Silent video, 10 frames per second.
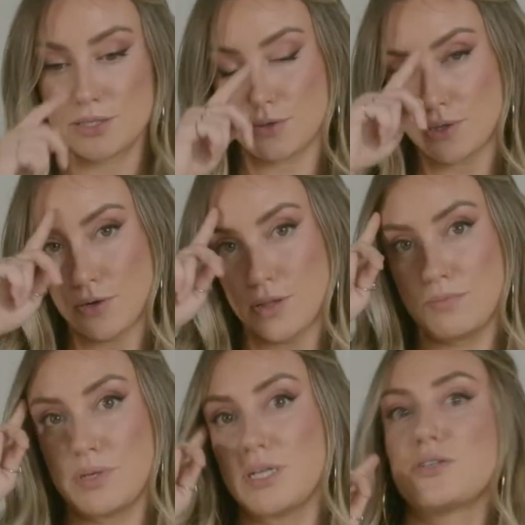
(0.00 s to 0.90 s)
Don't go to the
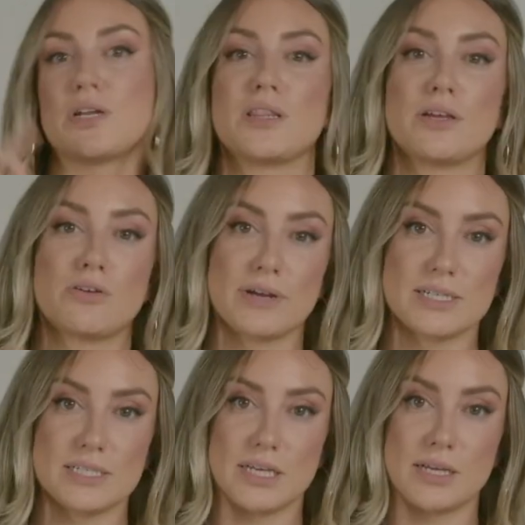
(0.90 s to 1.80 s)
beach or anything
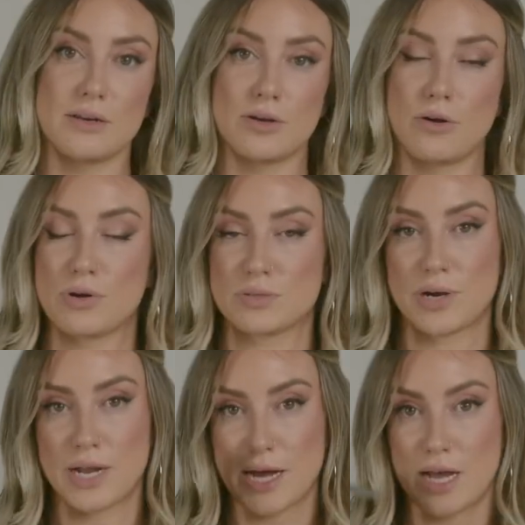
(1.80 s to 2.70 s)
crazy. You know, always
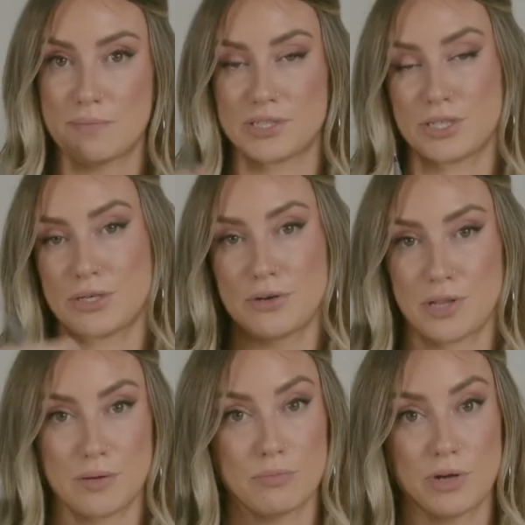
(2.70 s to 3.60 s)
wear a hat. Make sure you're under
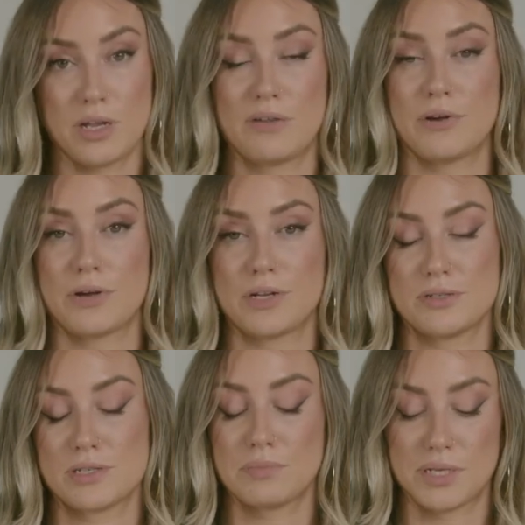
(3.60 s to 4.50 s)
the umbrella if you're going to do
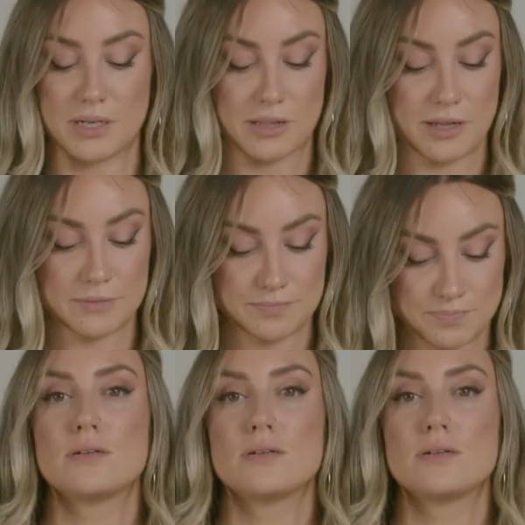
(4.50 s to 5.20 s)
something like that.